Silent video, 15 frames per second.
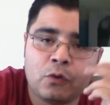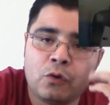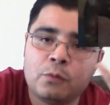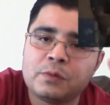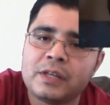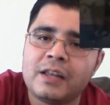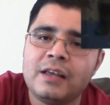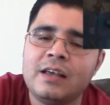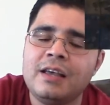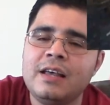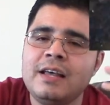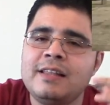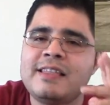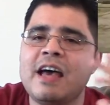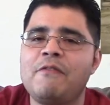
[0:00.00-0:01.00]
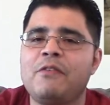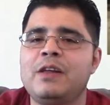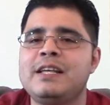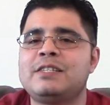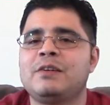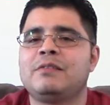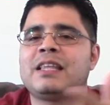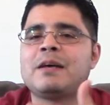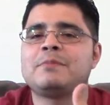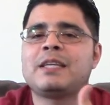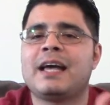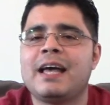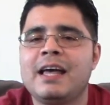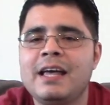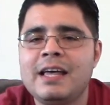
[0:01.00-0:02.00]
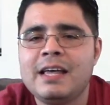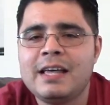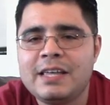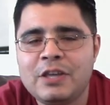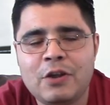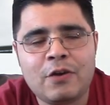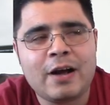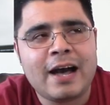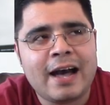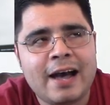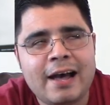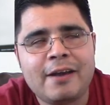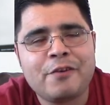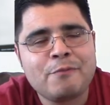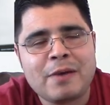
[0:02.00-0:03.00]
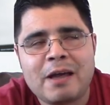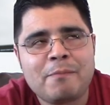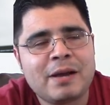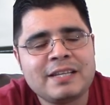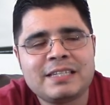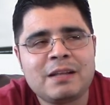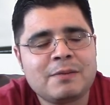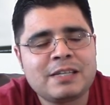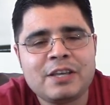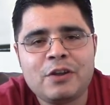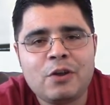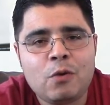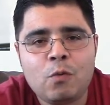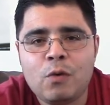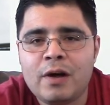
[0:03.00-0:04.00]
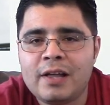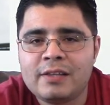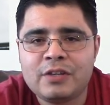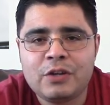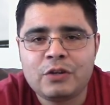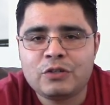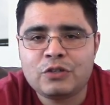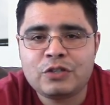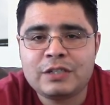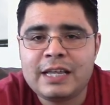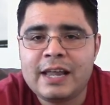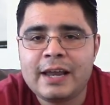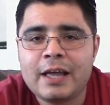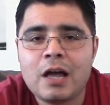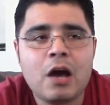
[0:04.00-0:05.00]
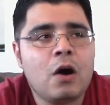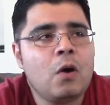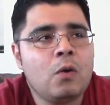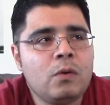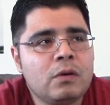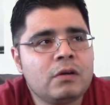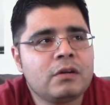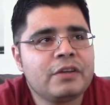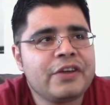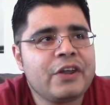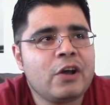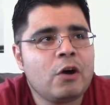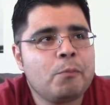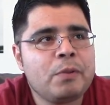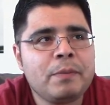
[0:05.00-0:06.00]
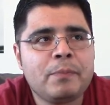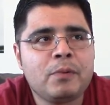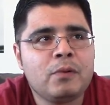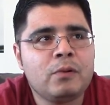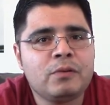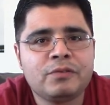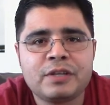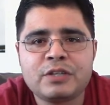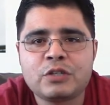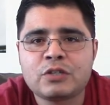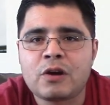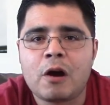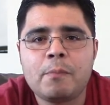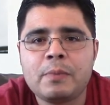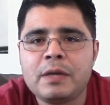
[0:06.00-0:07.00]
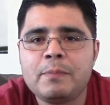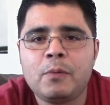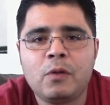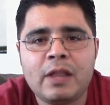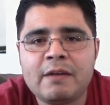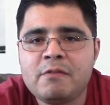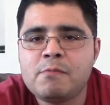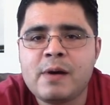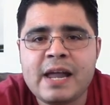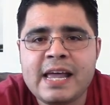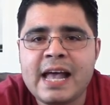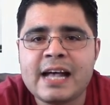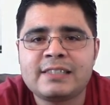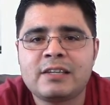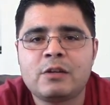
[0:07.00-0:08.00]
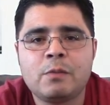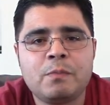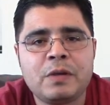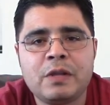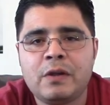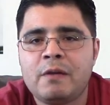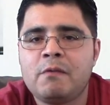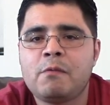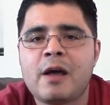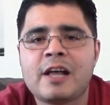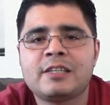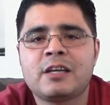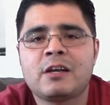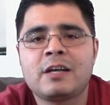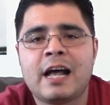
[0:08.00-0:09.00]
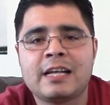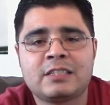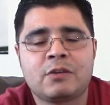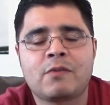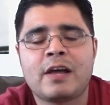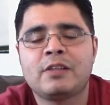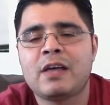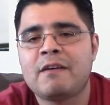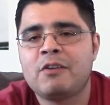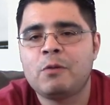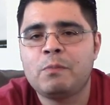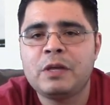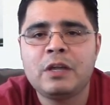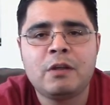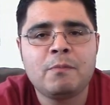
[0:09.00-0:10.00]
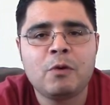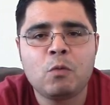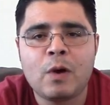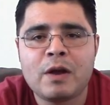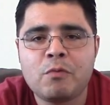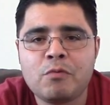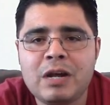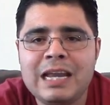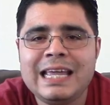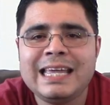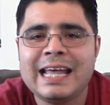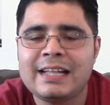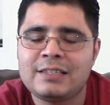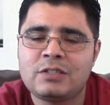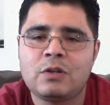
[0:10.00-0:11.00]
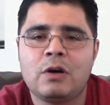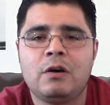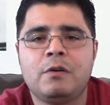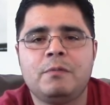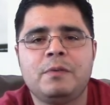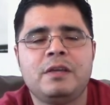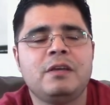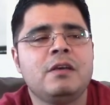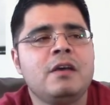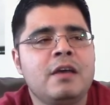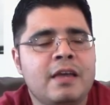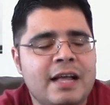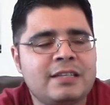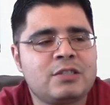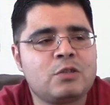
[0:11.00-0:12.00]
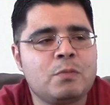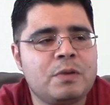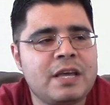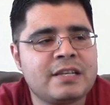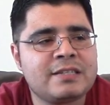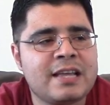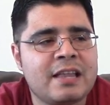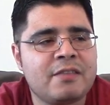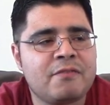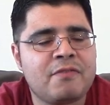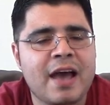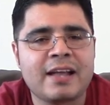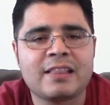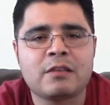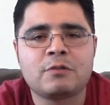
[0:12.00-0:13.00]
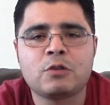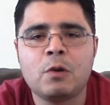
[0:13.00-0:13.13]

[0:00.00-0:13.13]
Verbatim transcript: groups and definitely sometimes I, you know, I remind myself, say, you know what, you know, just let it go you know, people, they just are people. Everybody has an opinion. Everybody has a, has a, right to have an opinion. But what really gets on me, gets to me, is that the fact that